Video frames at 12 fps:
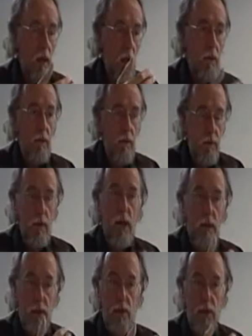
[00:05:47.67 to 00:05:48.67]

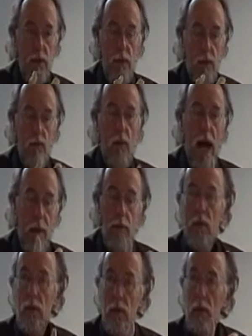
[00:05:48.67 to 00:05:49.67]
confront the
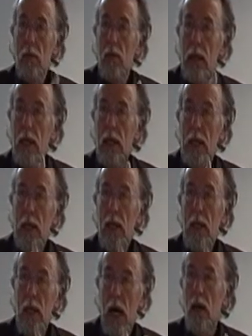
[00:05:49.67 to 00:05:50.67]
rabble
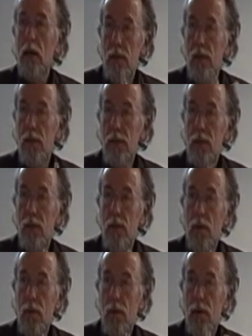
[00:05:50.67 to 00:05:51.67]
in
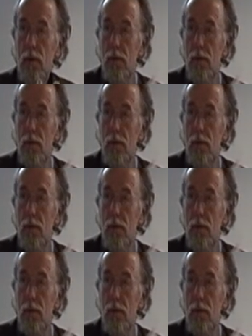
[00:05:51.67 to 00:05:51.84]
us.